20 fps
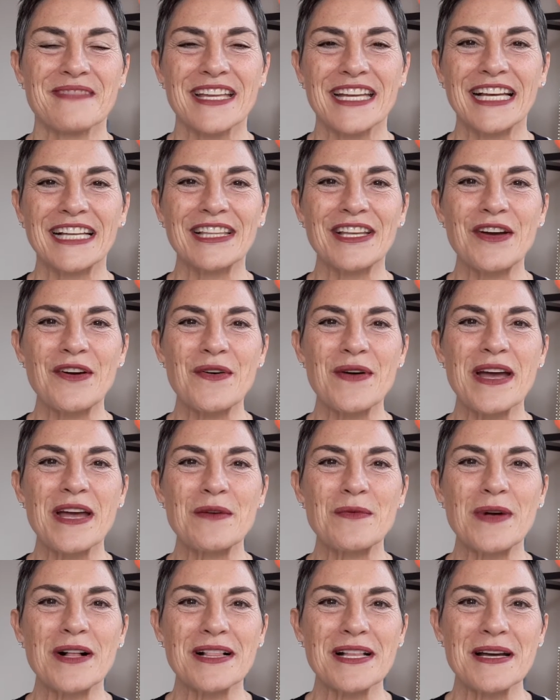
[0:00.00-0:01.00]
Hello and
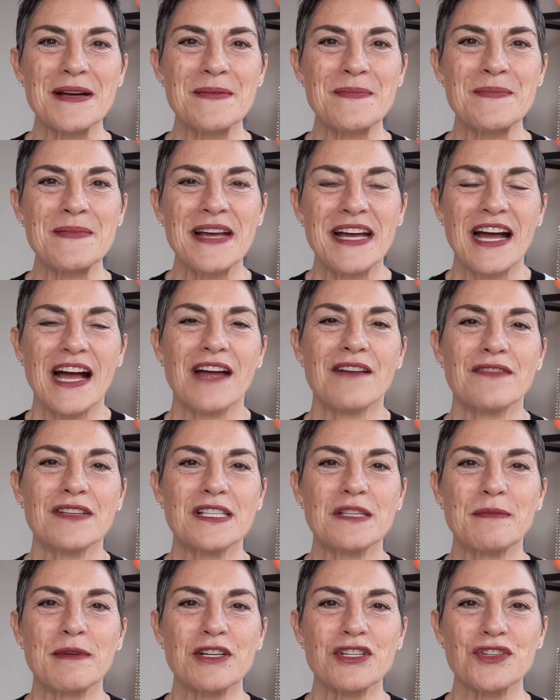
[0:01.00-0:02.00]
welcome. I have a
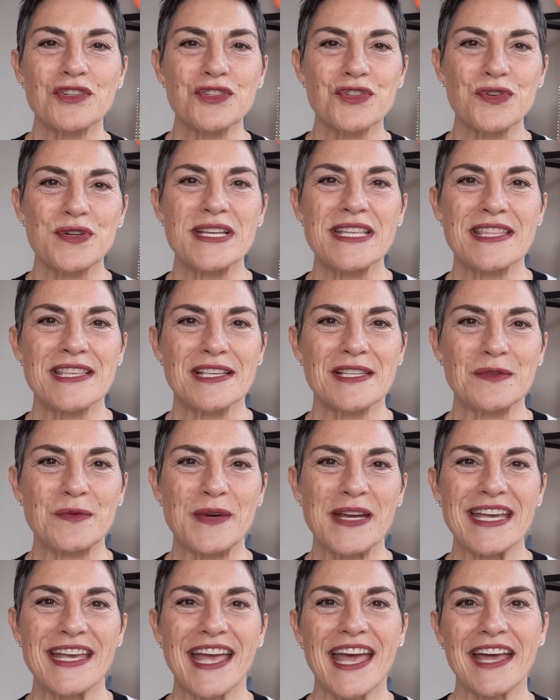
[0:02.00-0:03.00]
special treat this
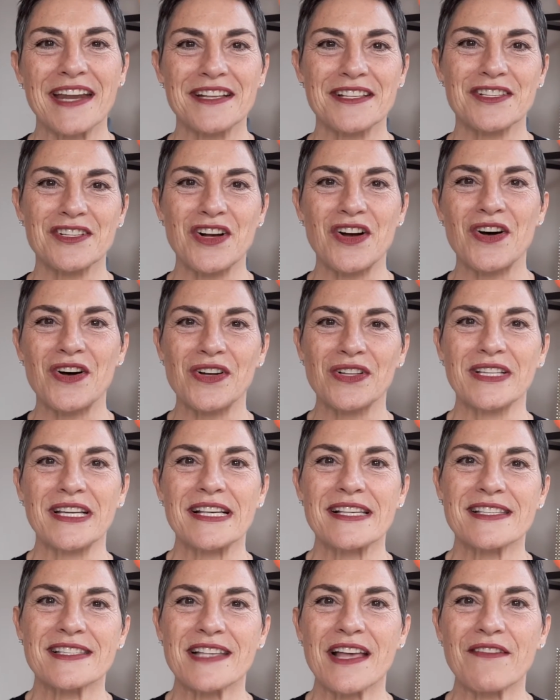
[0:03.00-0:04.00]
week and it's
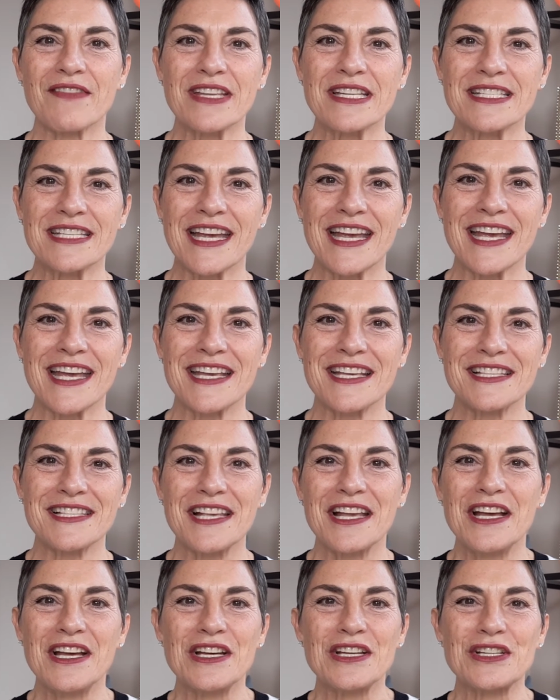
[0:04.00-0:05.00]
called 7 Days
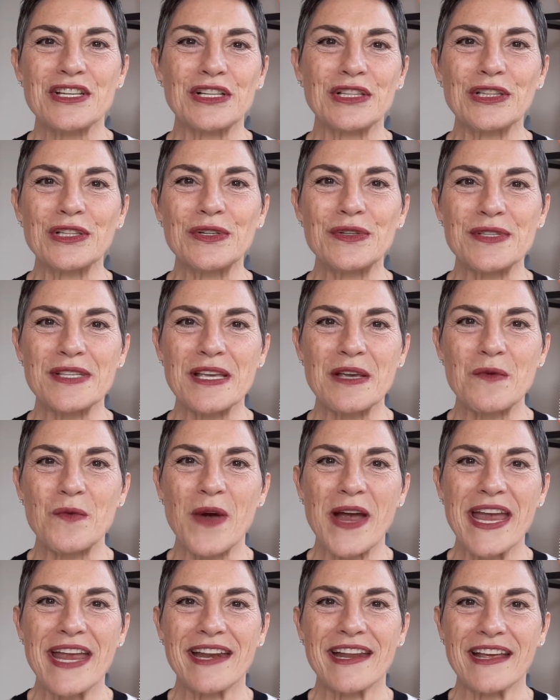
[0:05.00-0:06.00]
to Losing
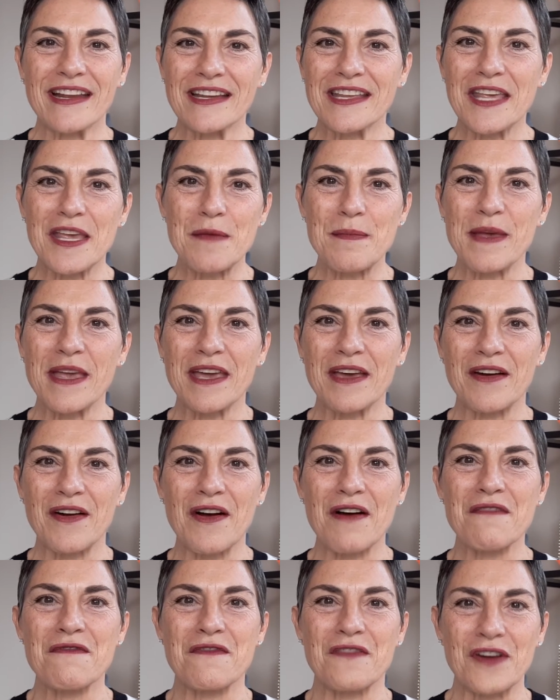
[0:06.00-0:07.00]
Weight and Keeping It
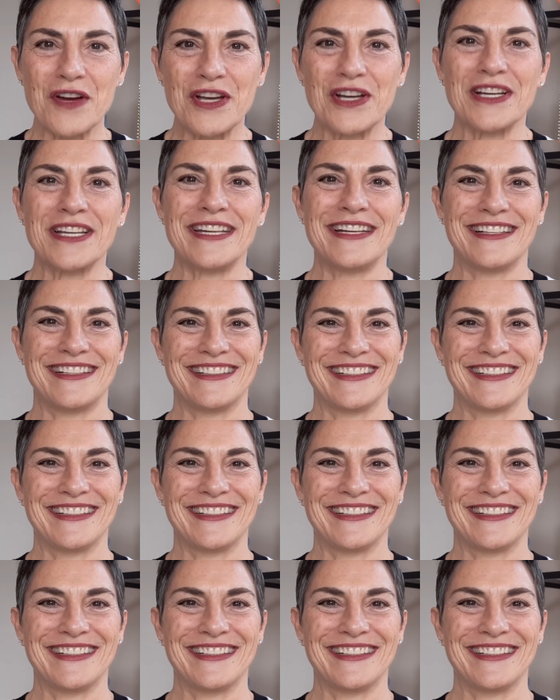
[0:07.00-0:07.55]
Off for Good.